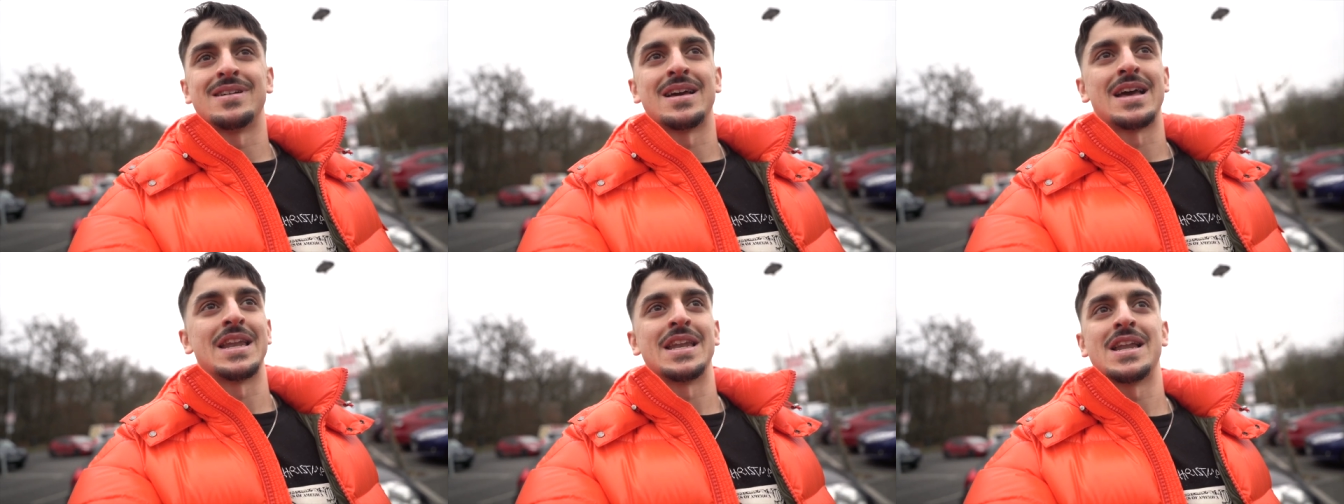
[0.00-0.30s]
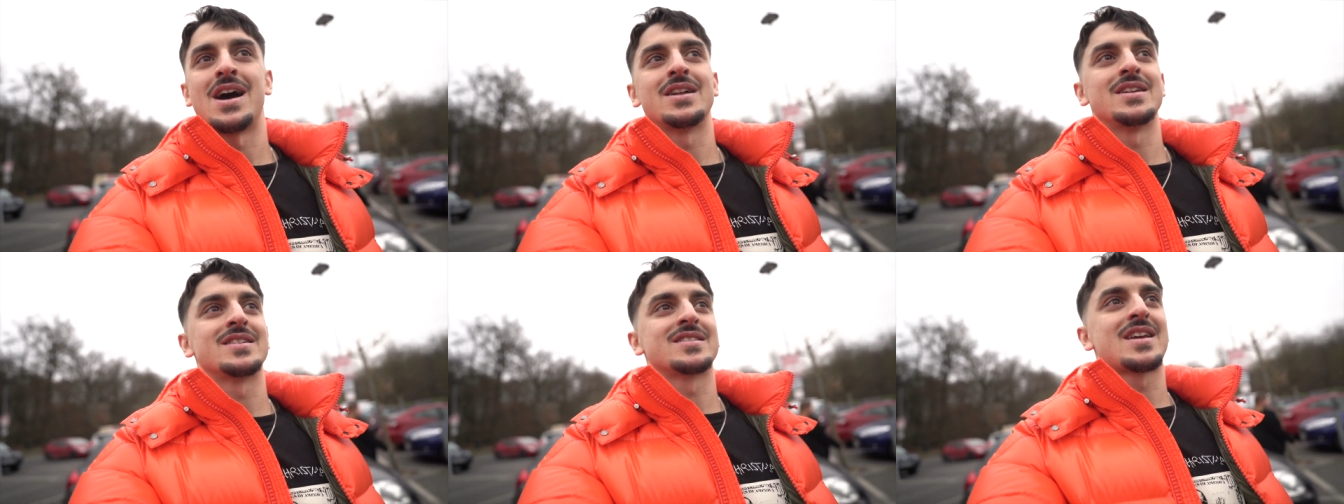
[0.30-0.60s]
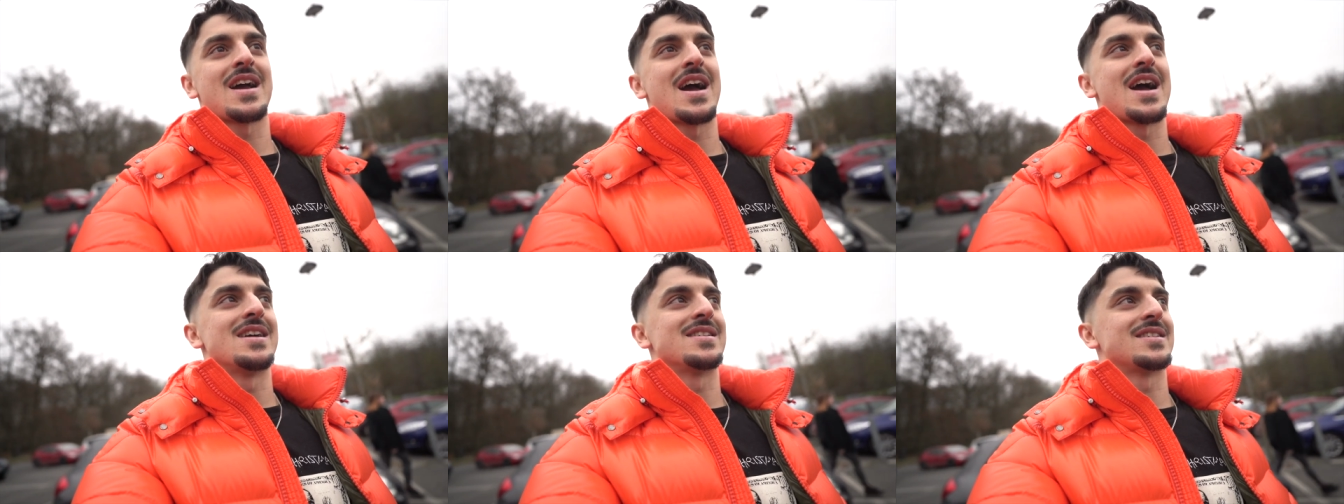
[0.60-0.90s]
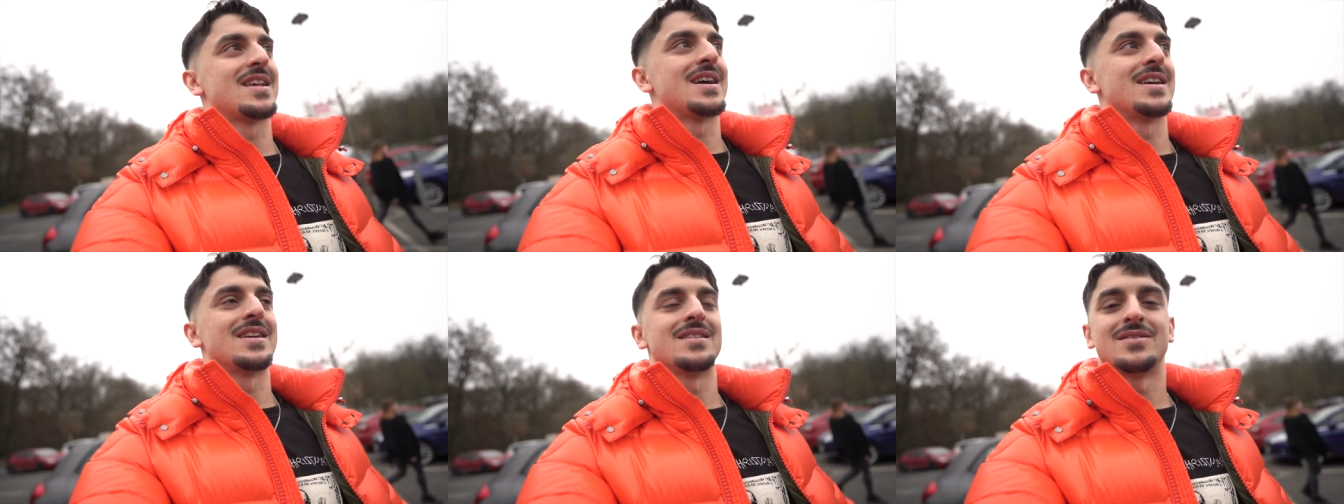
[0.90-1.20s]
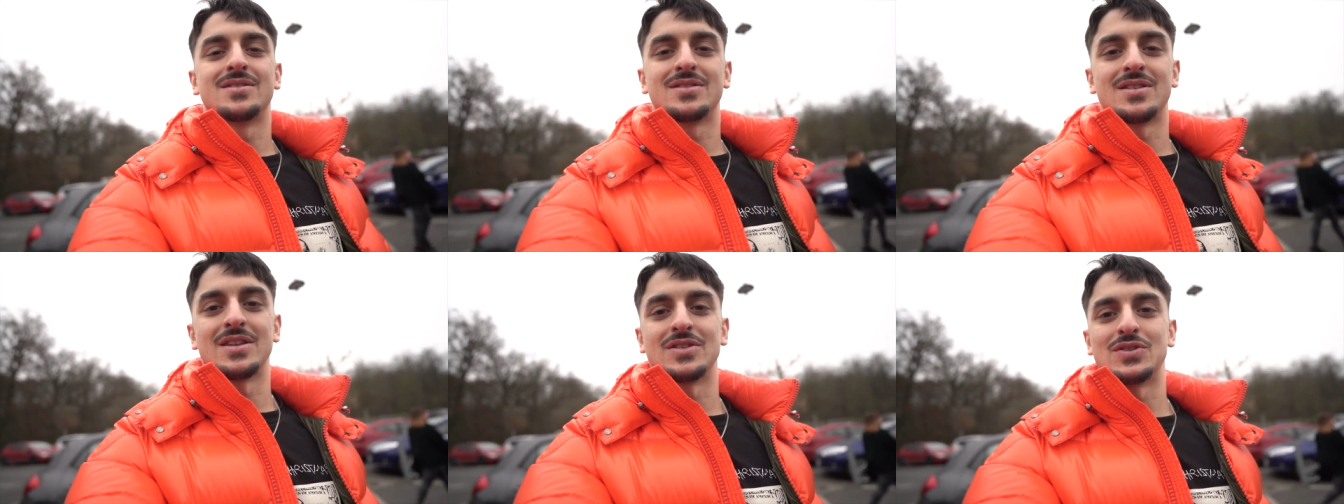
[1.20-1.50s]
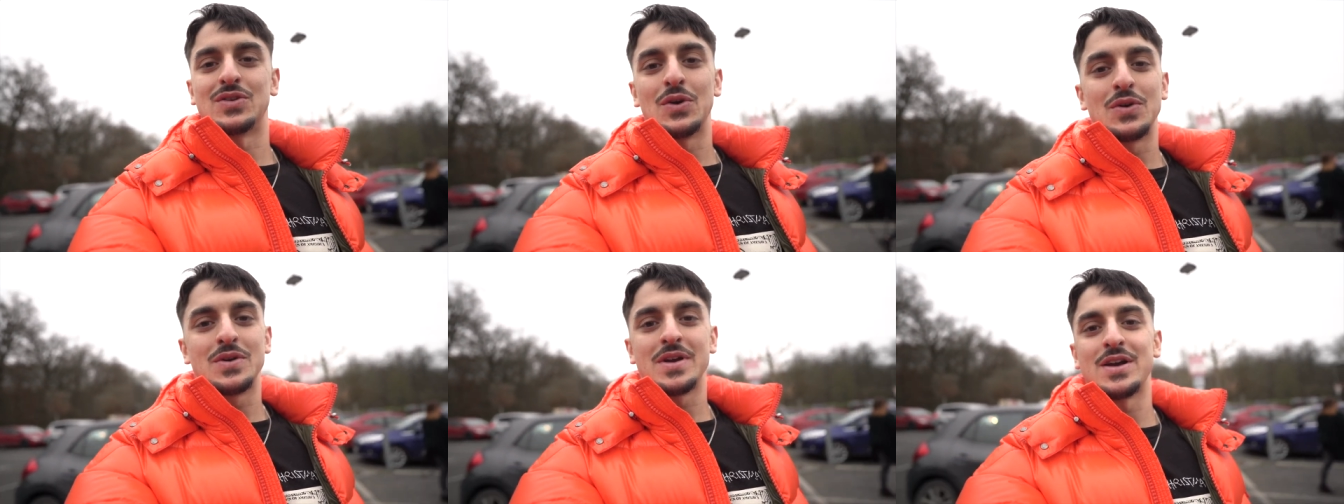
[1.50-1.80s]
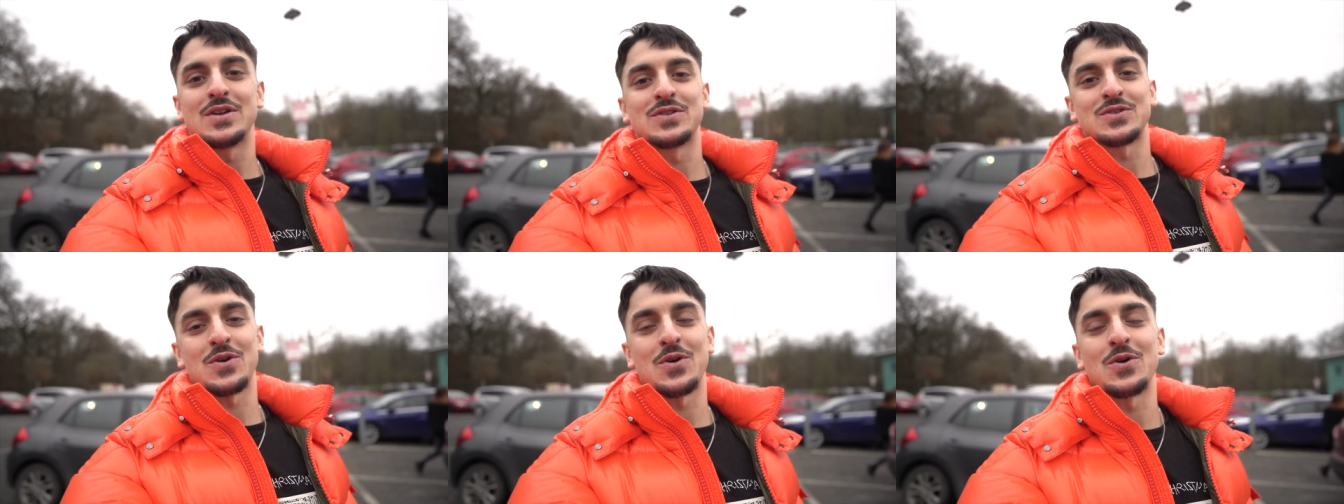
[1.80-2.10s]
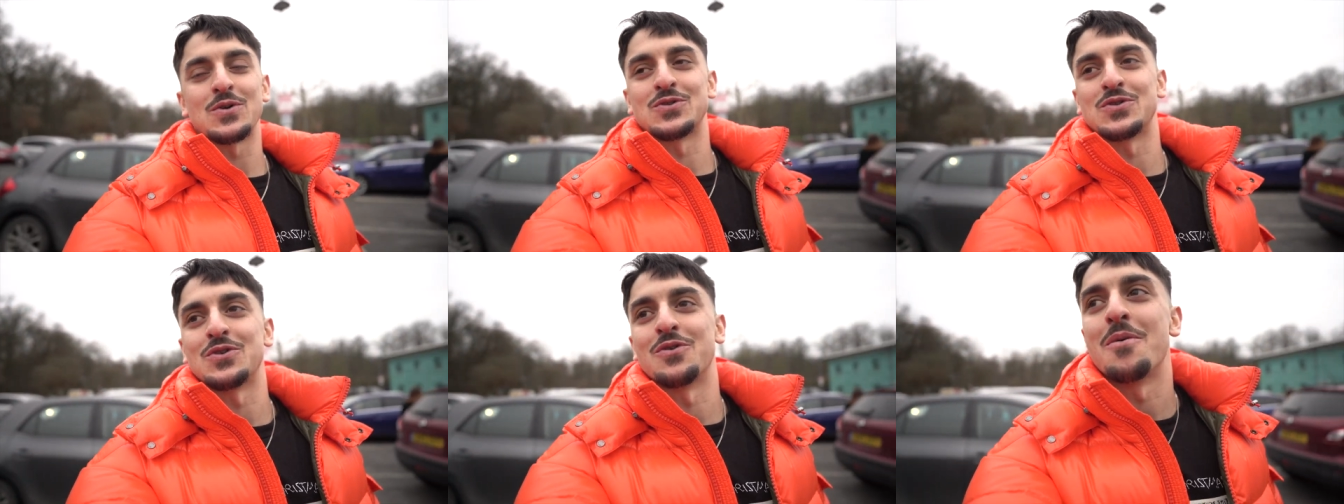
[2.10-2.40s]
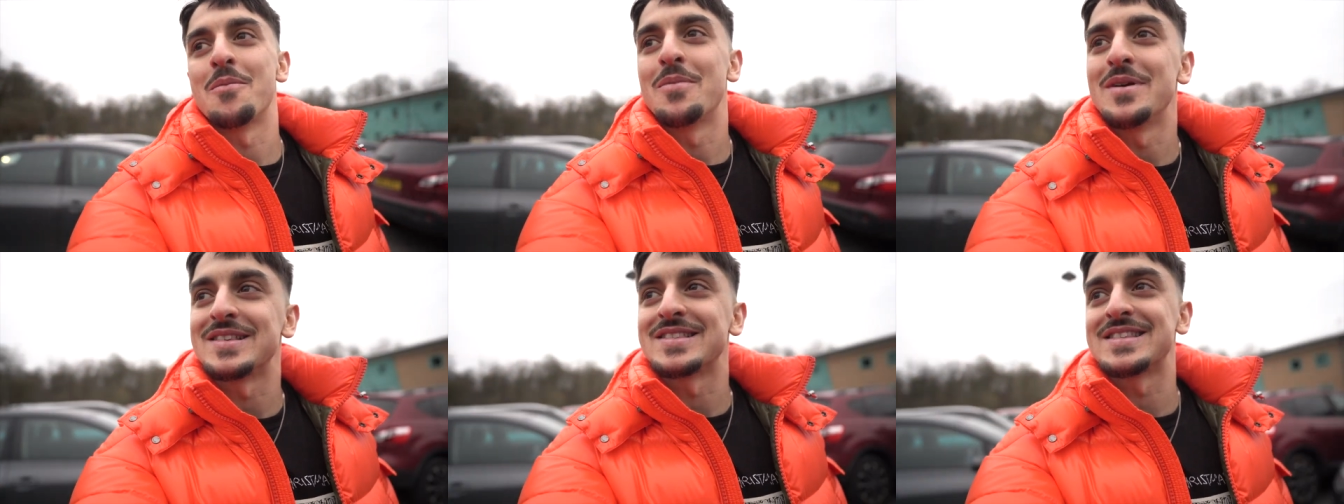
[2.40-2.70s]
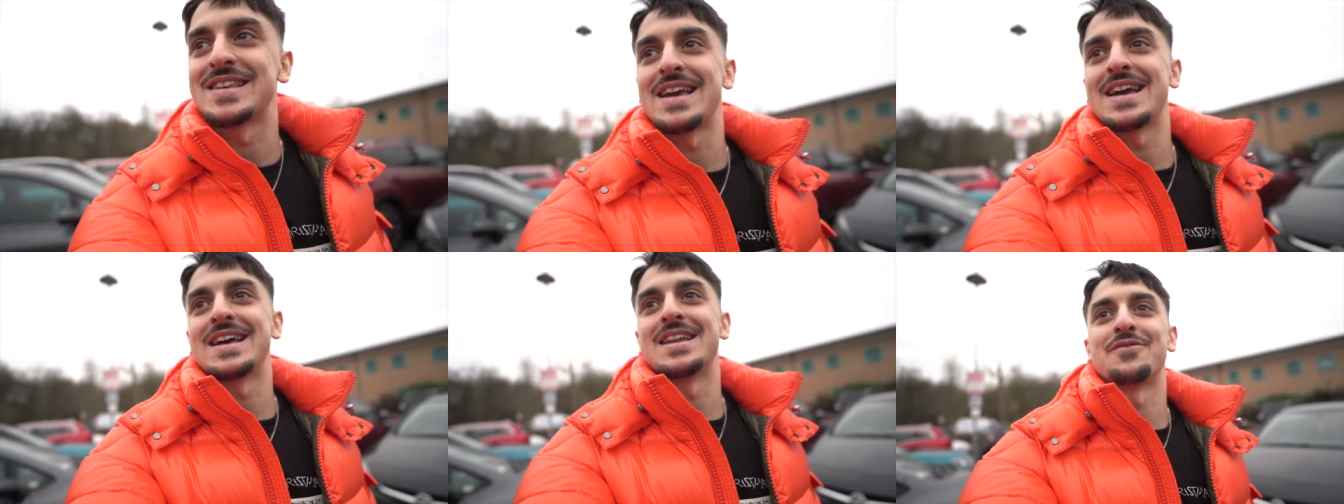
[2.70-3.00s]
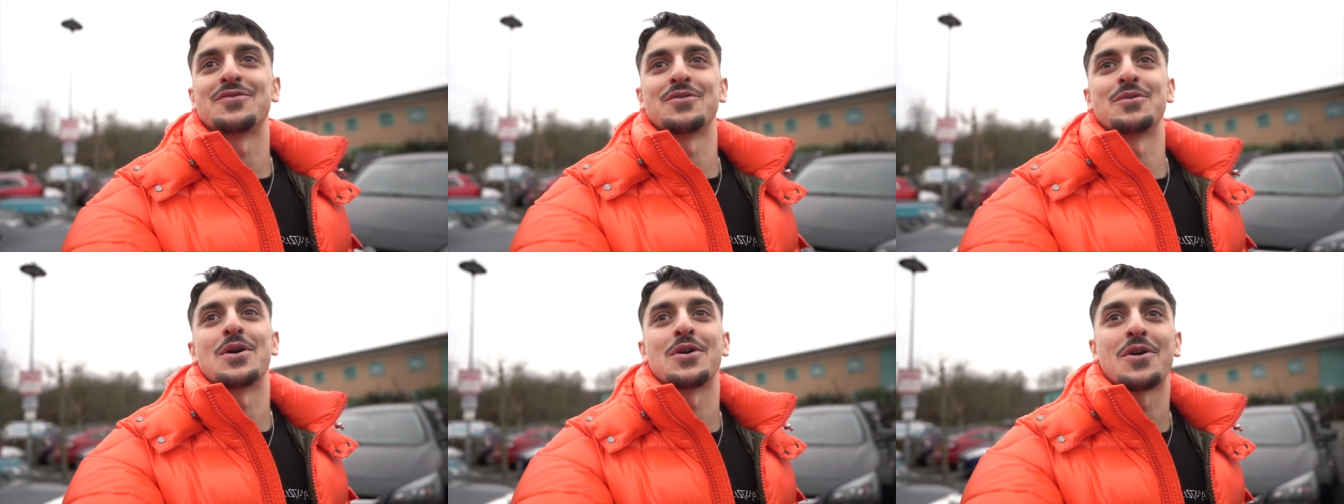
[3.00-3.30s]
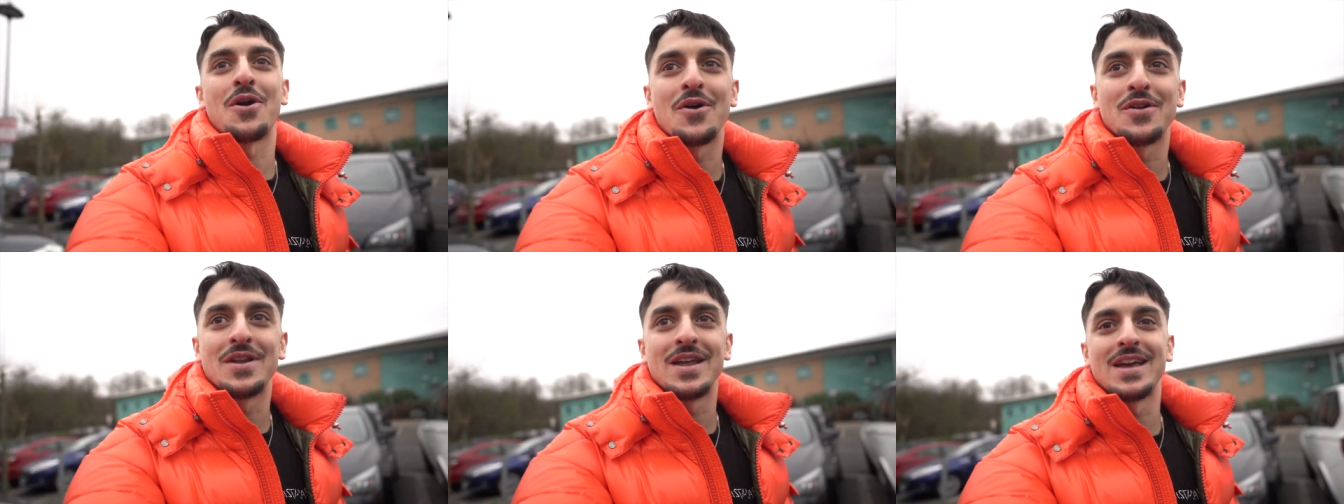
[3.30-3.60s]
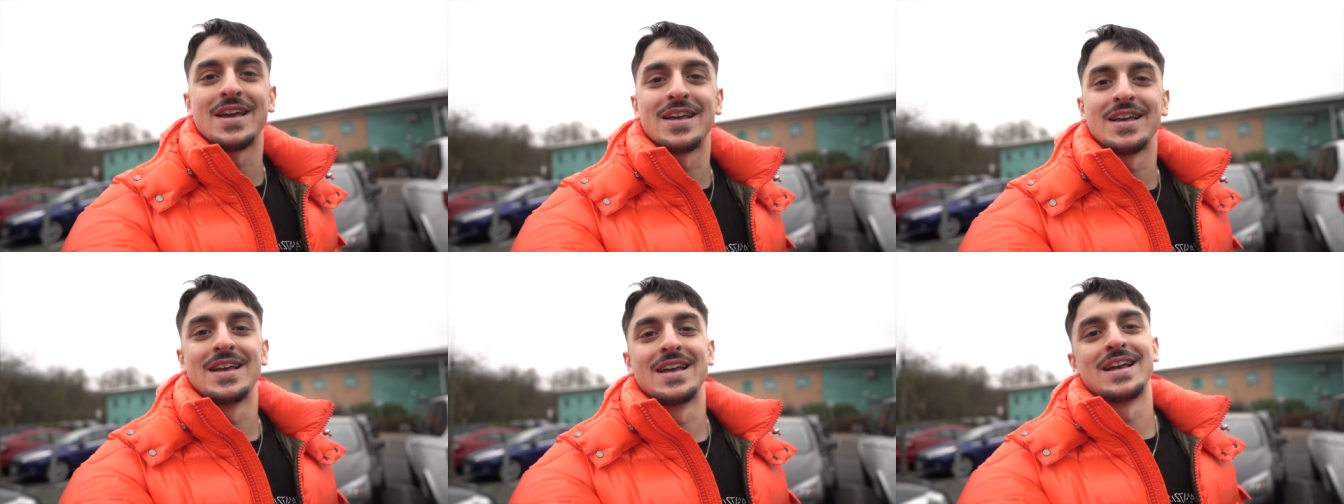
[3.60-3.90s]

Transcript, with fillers: And now this guy is like two years old, so I'm a bit scared after when I go there.